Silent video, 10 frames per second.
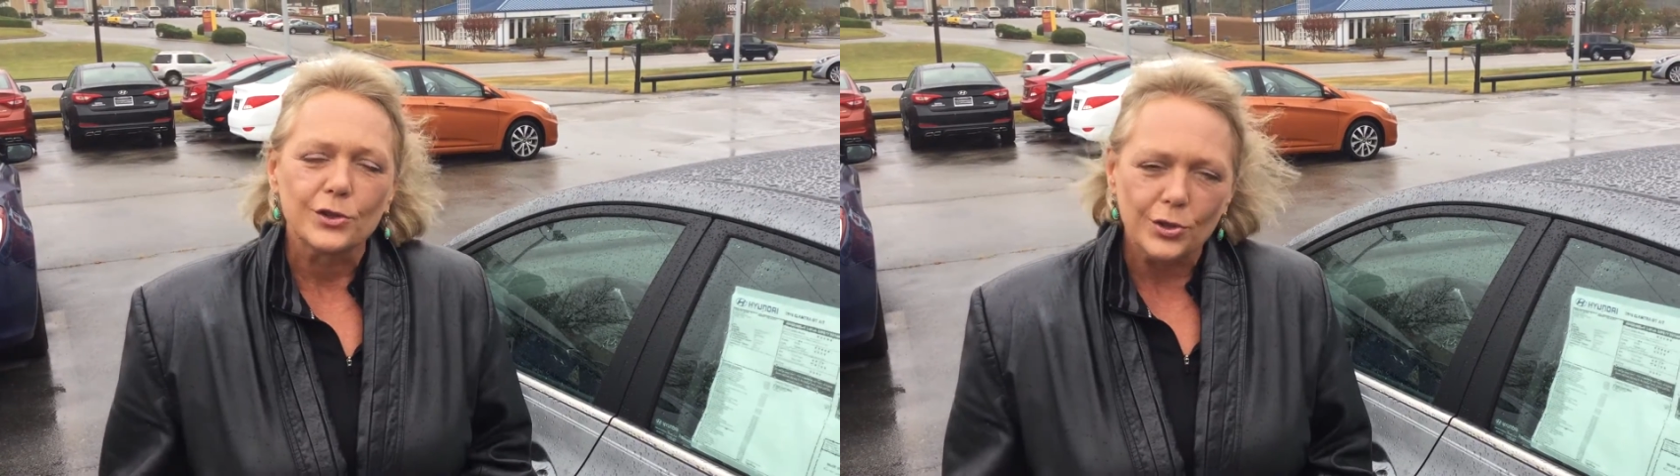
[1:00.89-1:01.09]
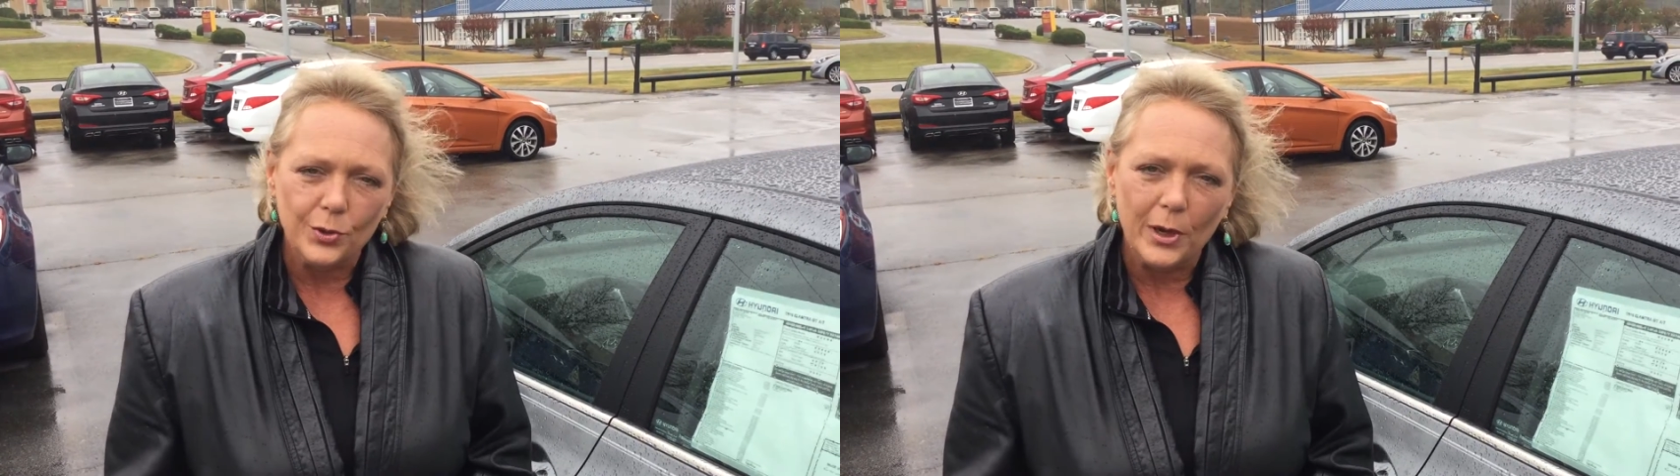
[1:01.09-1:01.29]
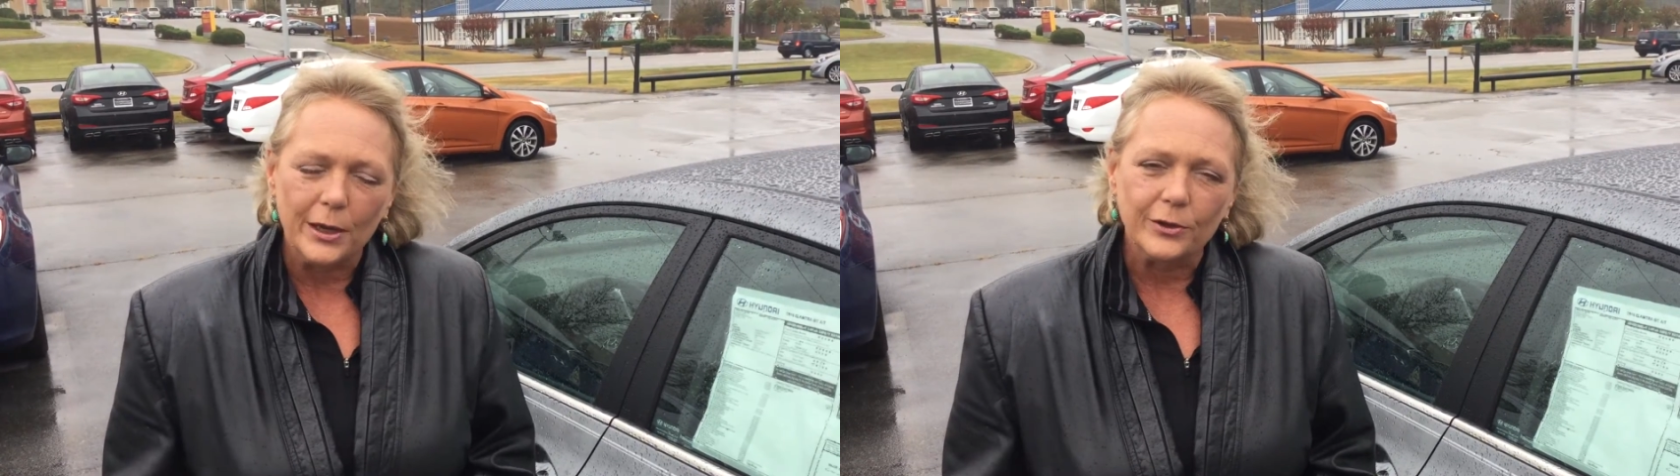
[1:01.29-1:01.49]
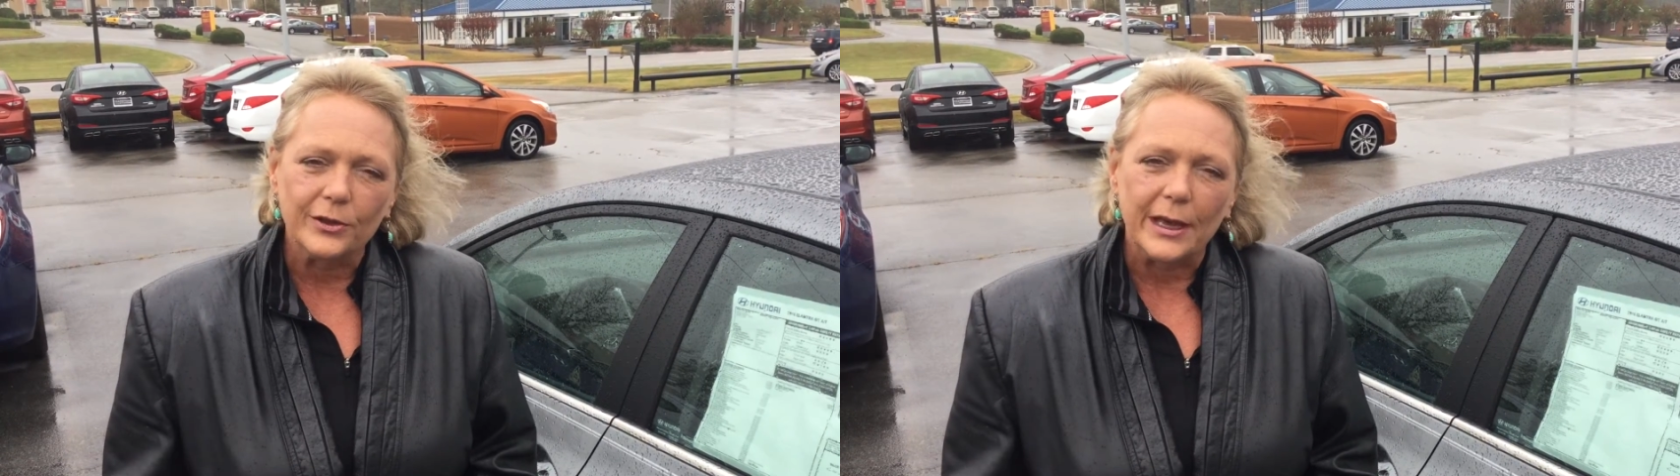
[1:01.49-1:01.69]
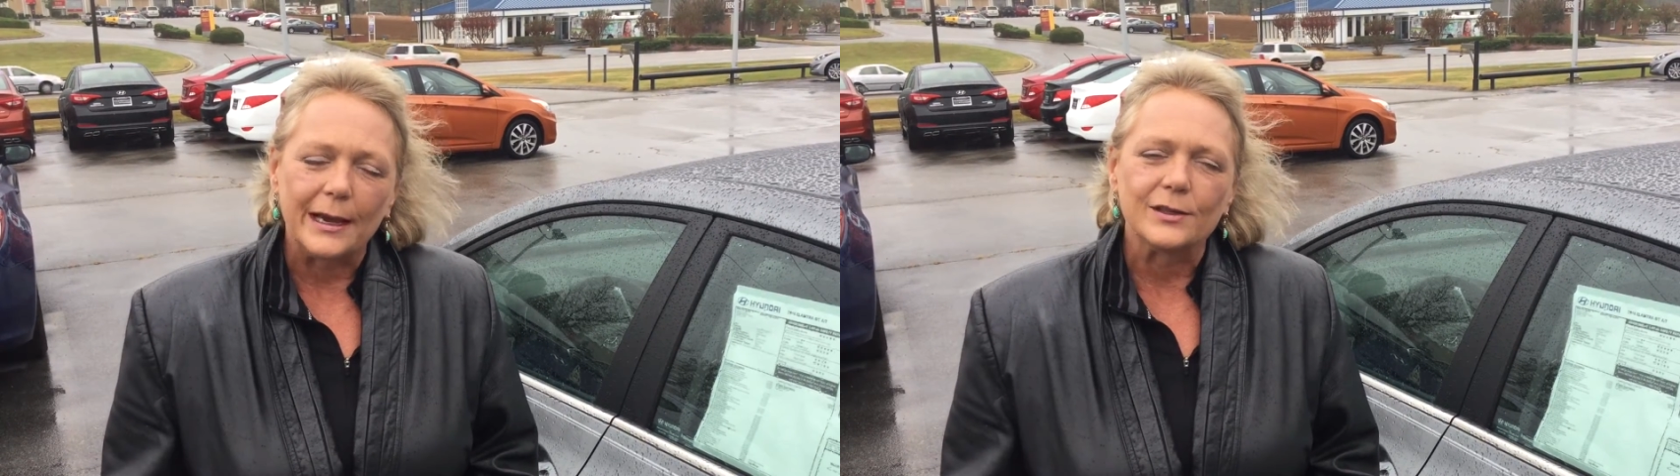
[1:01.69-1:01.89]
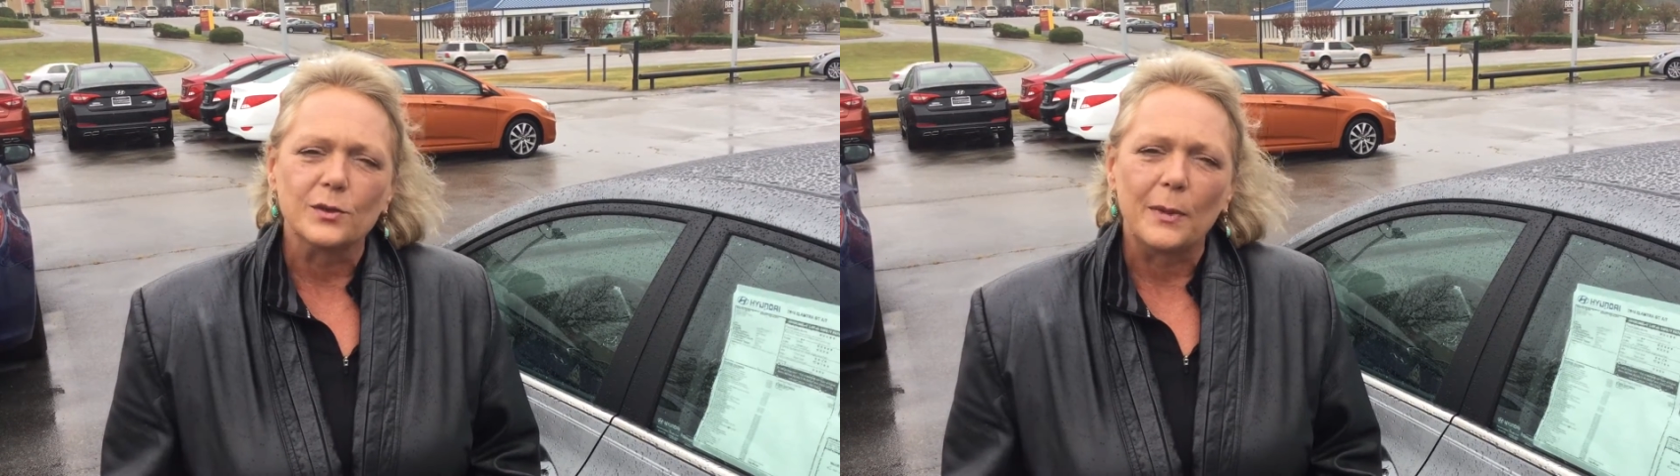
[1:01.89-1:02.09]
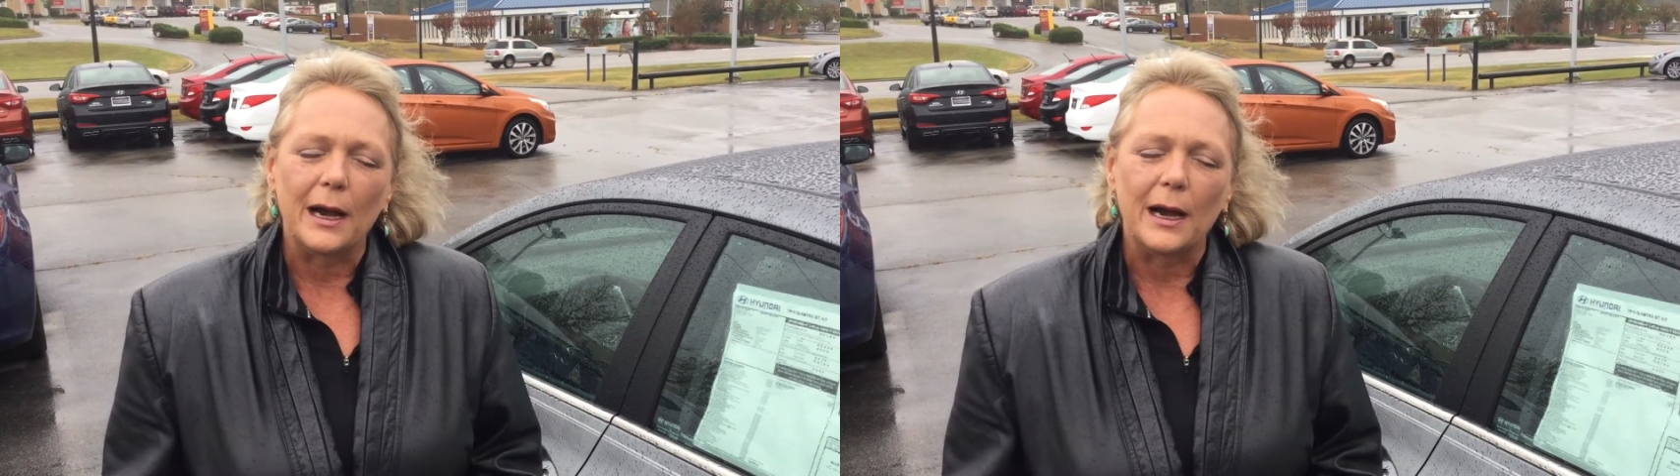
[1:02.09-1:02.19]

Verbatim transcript: 200,000